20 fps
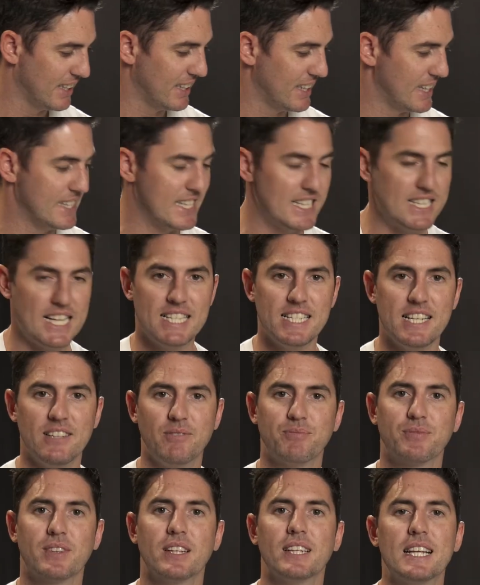And then that's
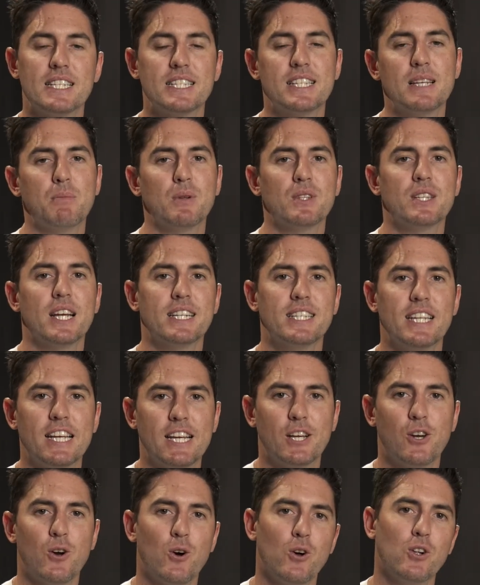it. That's a simple
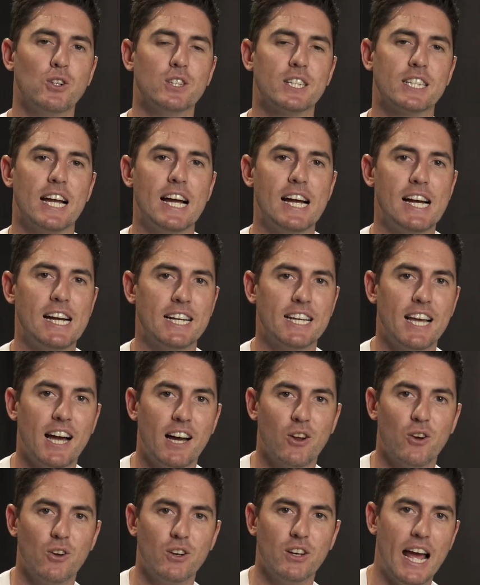technique called
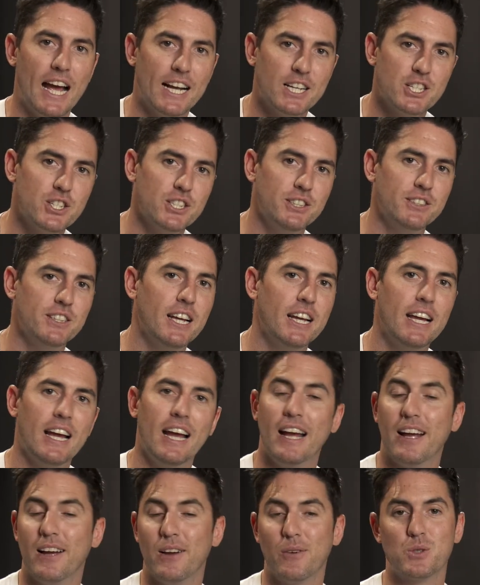cut on action,
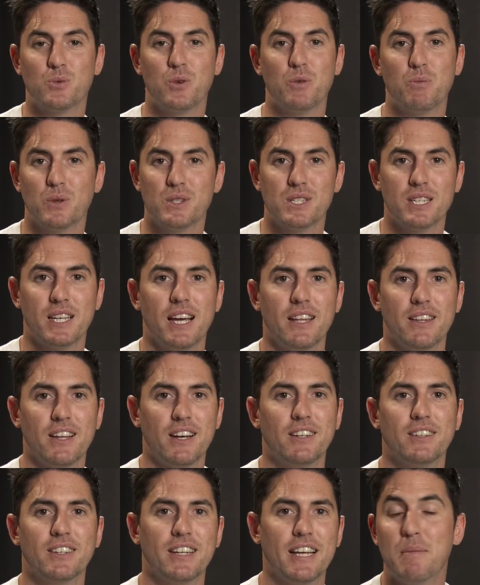which we put
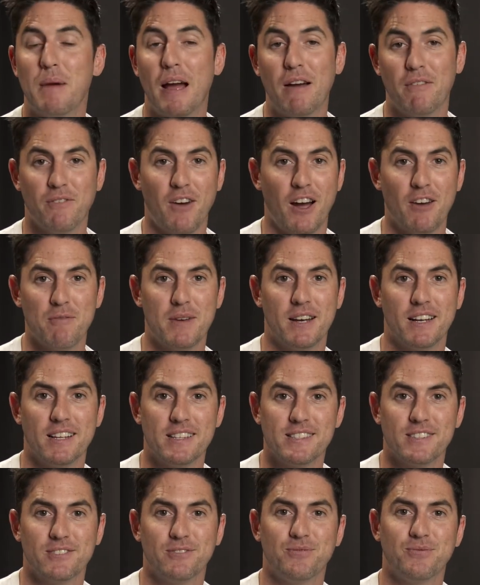together in about 5 minutes.